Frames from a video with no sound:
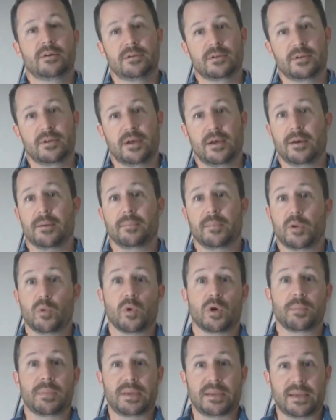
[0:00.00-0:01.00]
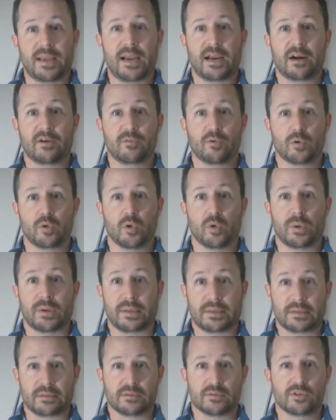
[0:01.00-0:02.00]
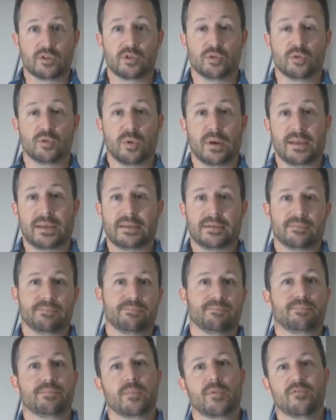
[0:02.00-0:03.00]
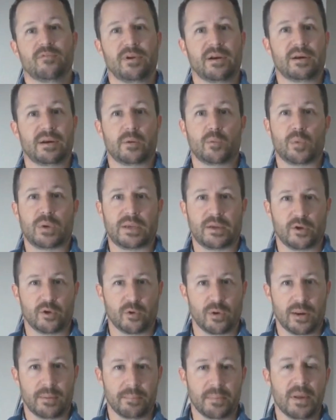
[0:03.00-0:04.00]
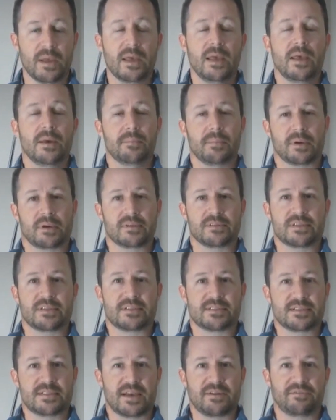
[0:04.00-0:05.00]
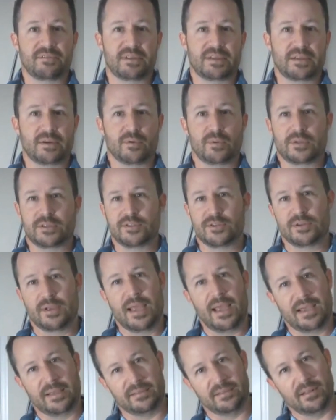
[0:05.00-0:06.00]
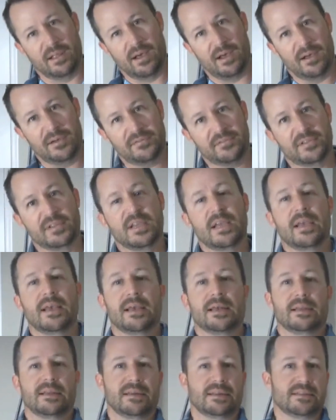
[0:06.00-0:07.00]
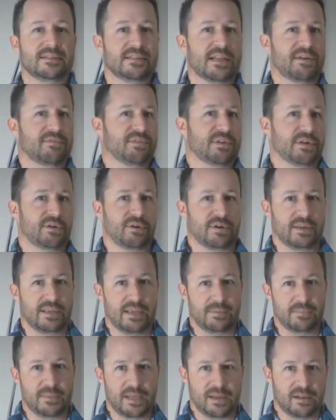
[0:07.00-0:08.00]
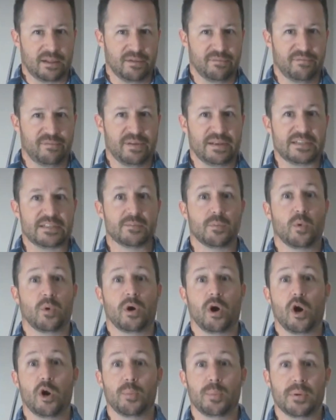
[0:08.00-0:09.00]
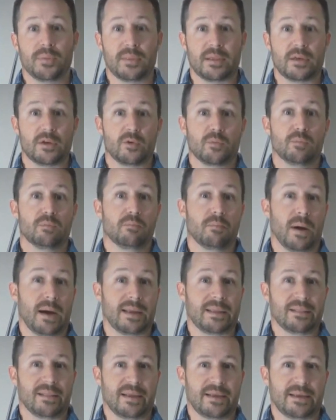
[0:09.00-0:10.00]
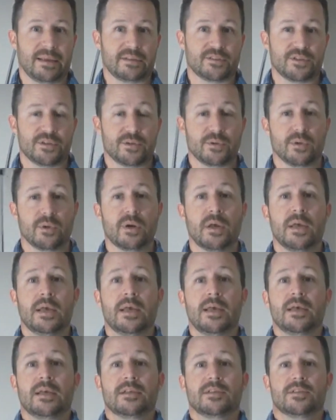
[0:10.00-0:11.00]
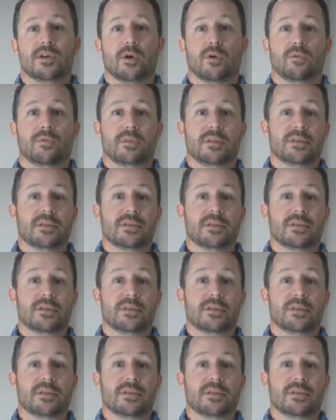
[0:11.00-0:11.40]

you want to be careful going to a very weak grip, because it's definitely going to add loft, and it's definitely going to keep that club face more open than you might like it to. So